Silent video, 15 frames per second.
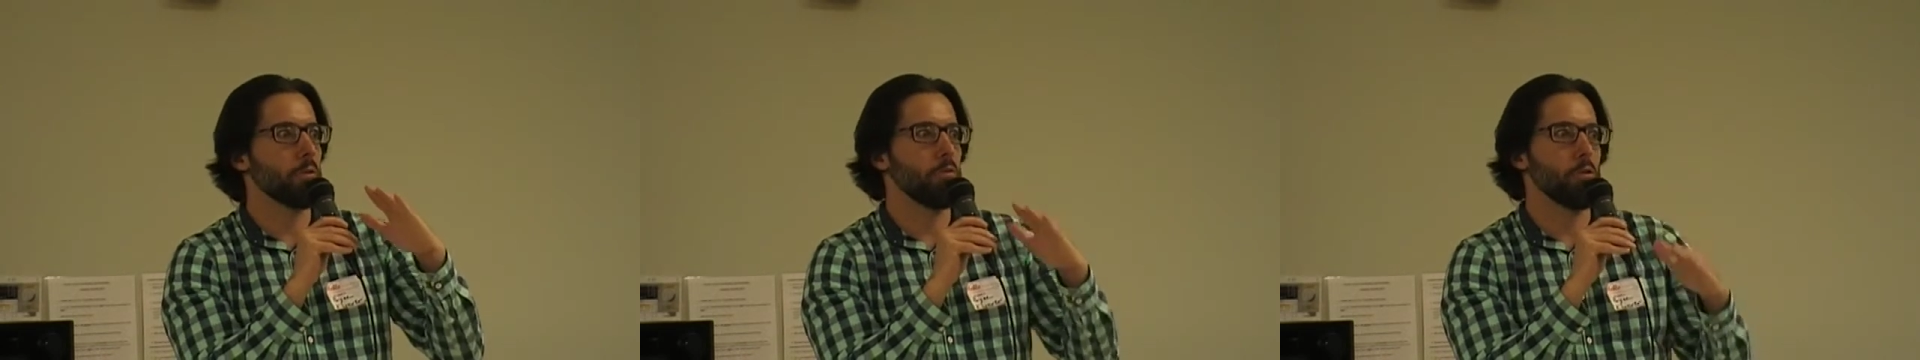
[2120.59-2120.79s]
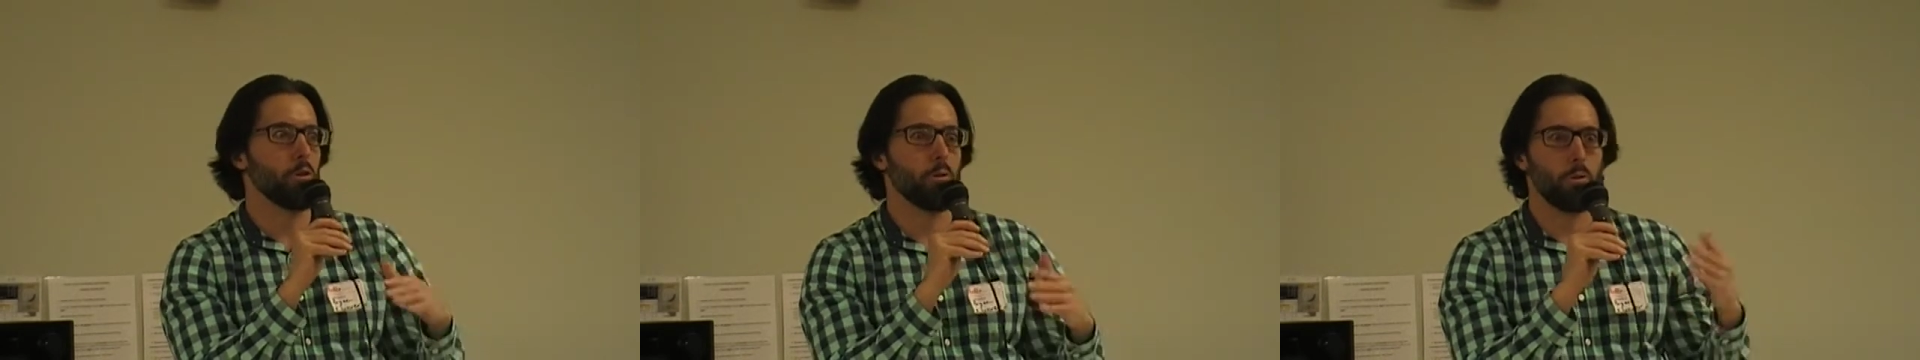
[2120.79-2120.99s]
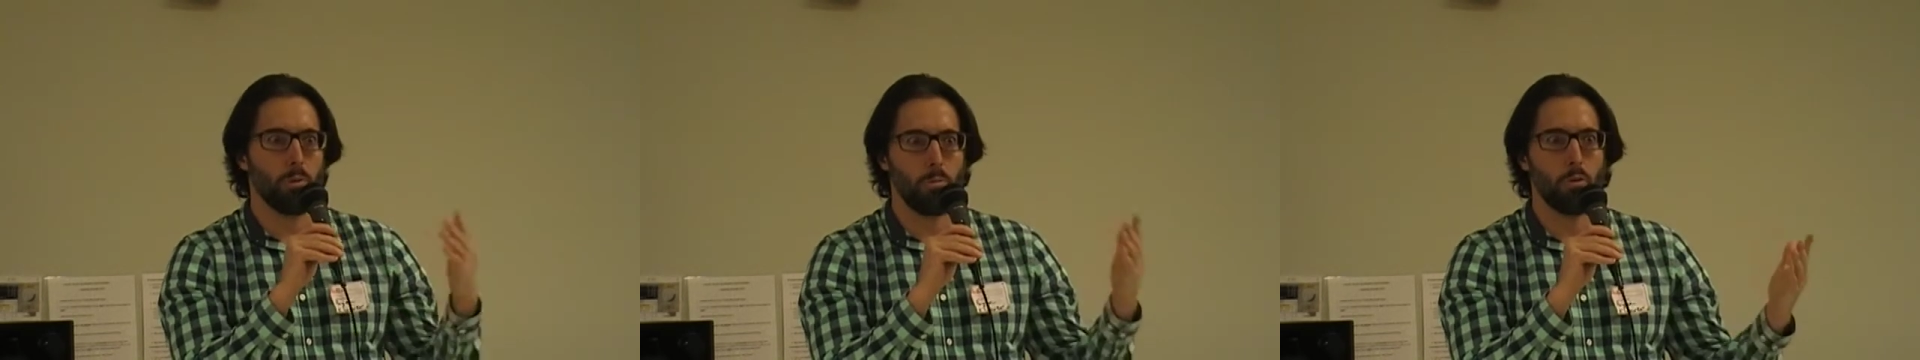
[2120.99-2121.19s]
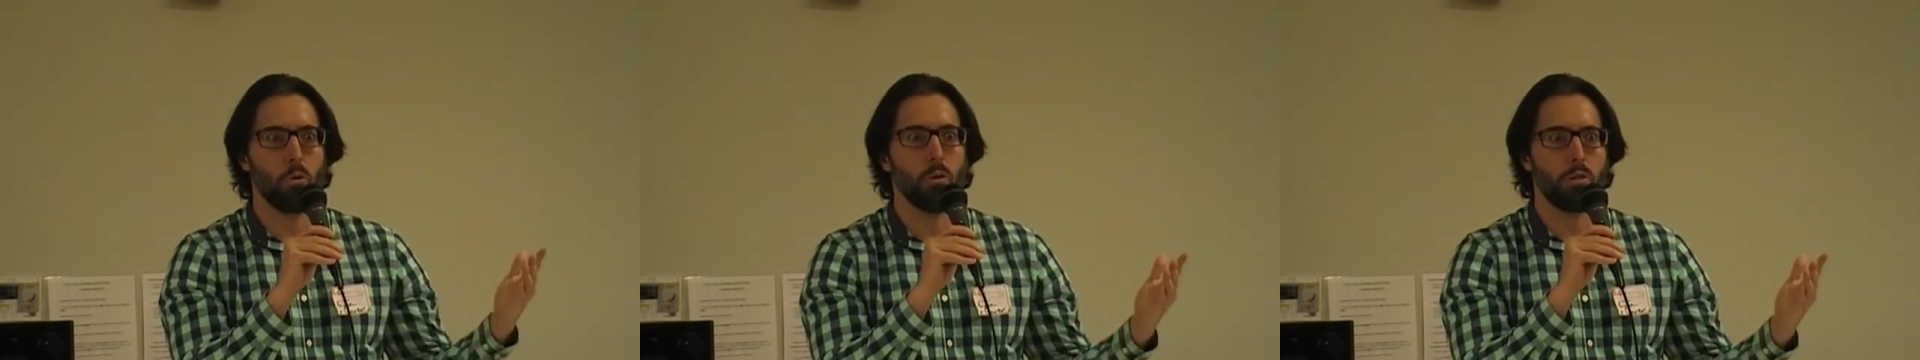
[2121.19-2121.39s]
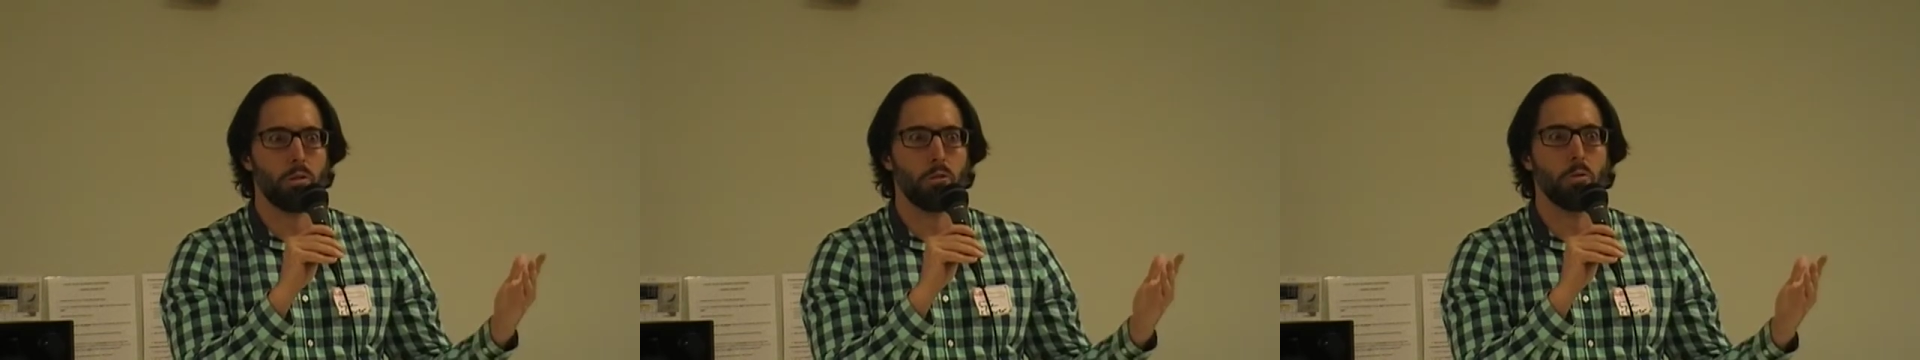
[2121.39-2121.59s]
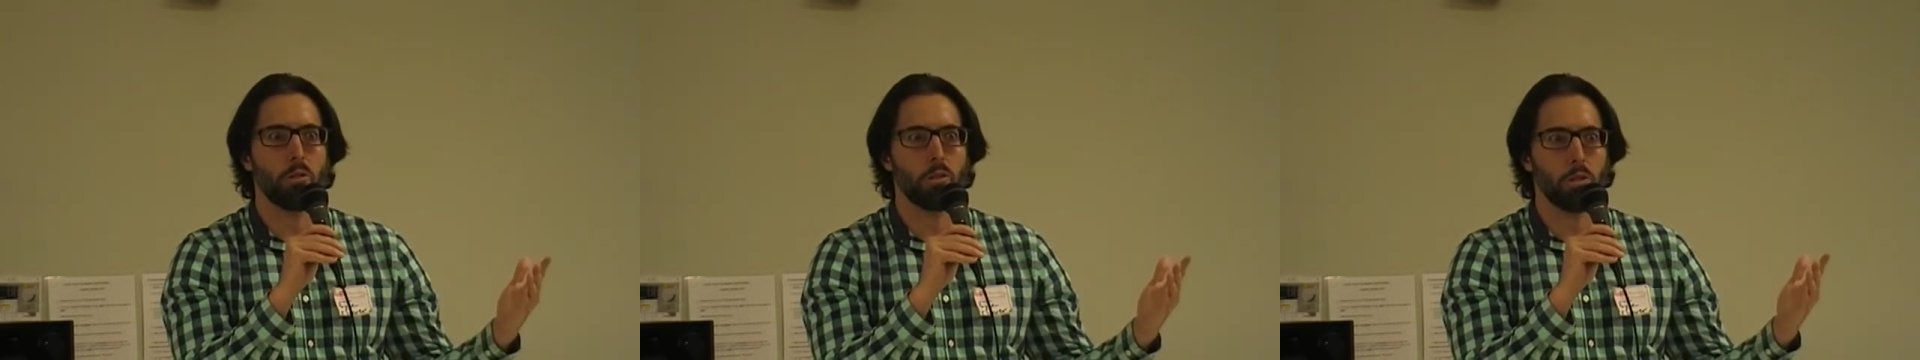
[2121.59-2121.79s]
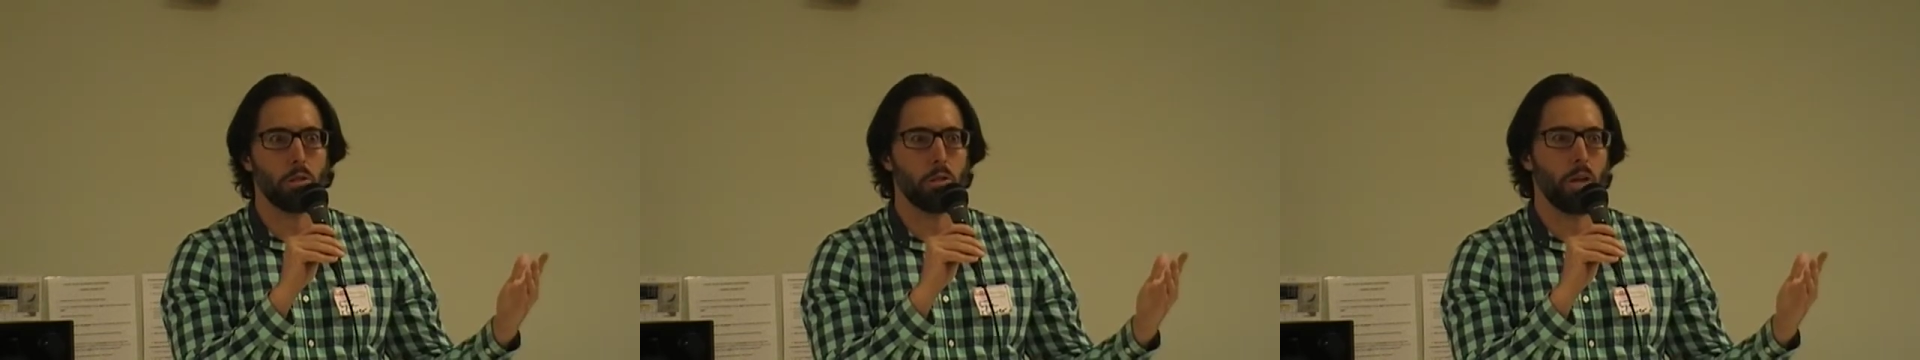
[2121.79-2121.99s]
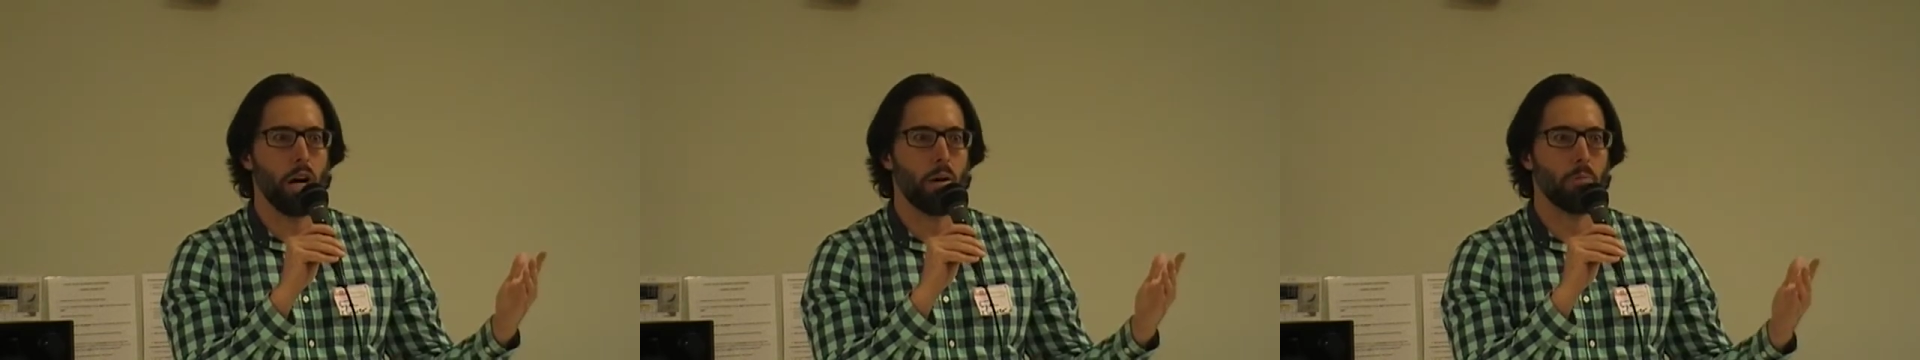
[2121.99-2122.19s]
If your employees do a good
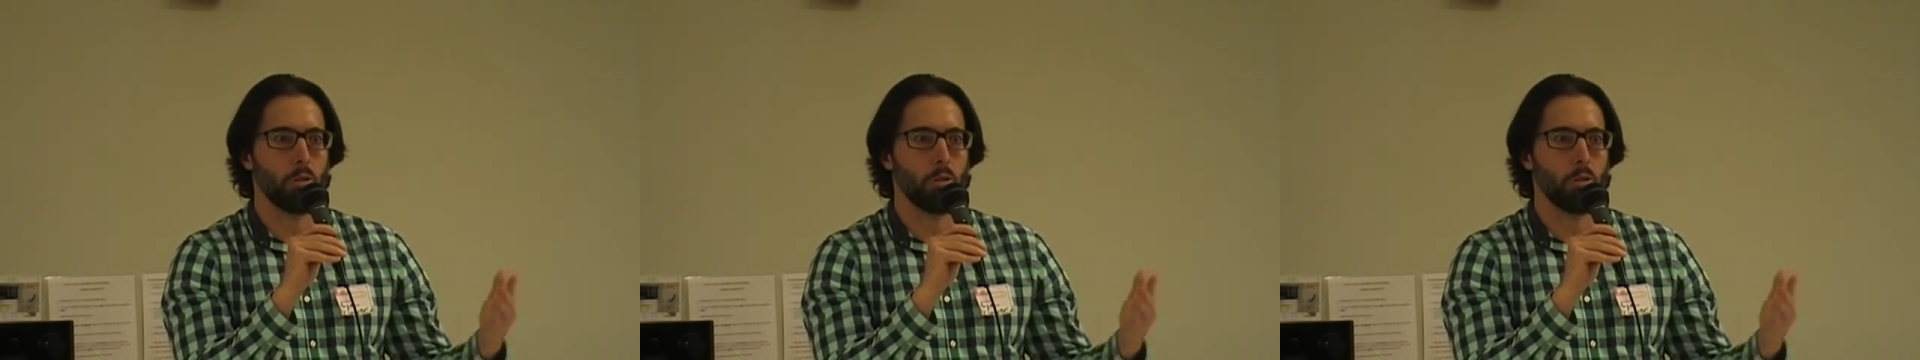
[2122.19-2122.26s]
job,